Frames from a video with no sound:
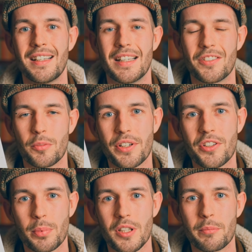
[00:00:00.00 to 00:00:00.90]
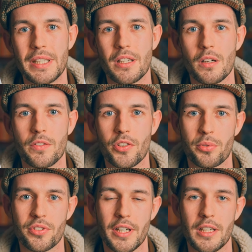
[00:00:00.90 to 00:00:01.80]
It's the principle of being
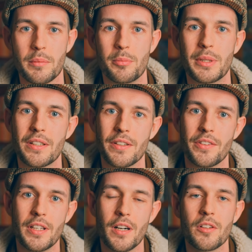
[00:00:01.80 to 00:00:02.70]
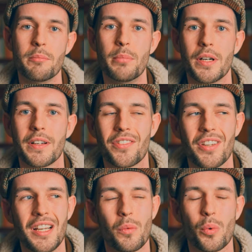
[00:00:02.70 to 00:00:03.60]
oversubscribed because the other books
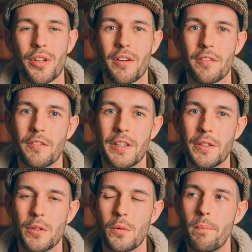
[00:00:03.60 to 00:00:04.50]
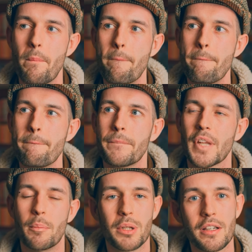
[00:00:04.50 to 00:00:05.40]
will not feel
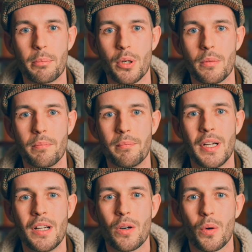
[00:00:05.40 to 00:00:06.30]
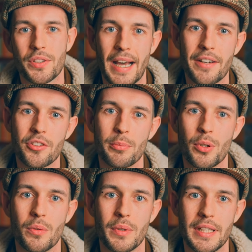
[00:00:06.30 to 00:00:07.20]
applicable or
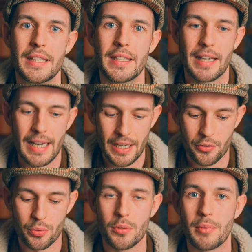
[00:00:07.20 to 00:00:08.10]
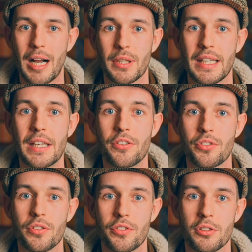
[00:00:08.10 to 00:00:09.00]
tangible in their actual
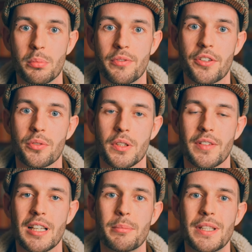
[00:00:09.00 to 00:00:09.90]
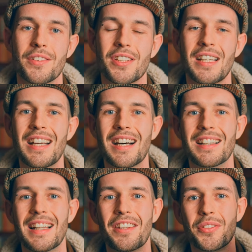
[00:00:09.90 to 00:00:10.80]
application to your professional development
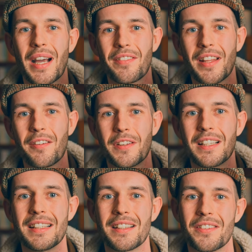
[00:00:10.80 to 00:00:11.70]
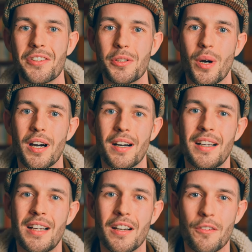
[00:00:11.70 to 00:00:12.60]
unless you have that feeling that you are
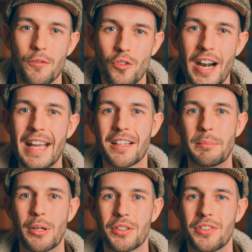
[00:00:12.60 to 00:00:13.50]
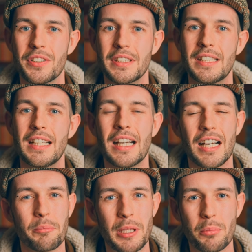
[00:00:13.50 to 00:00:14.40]
a rare commodity
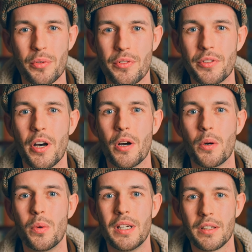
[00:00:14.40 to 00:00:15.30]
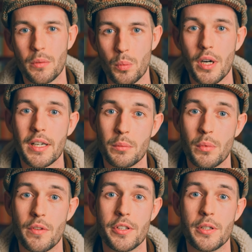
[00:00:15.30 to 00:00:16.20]
and people know that working
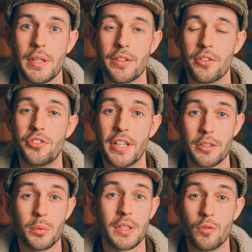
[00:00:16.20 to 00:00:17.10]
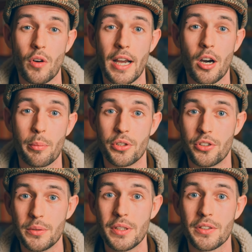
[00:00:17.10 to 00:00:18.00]
with you is a genuinely rare
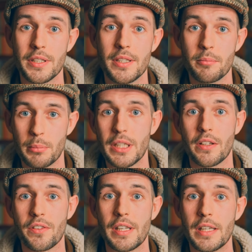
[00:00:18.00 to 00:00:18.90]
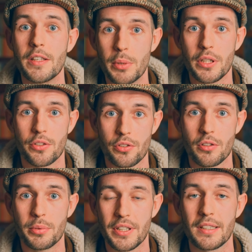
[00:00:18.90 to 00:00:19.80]
opportunity because it is, because you're
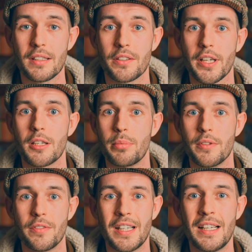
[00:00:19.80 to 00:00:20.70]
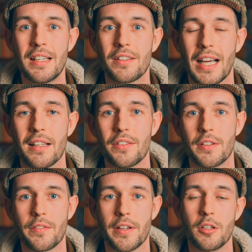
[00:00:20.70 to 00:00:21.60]
a particular type of
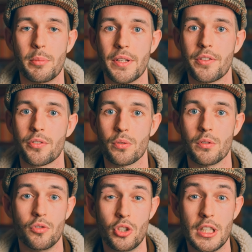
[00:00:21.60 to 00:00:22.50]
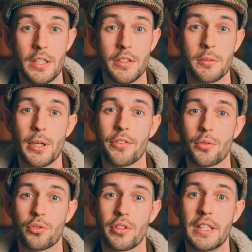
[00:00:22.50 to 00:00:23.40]
talented therapist or a really good
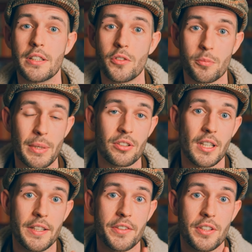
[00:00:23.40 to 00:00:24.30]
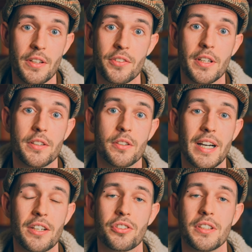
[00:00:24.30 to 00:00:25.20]
personal trainer who's specialized in a certain
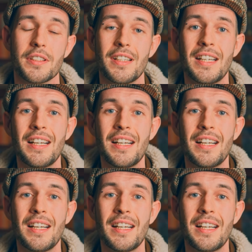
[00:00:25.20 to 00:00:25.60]
direction,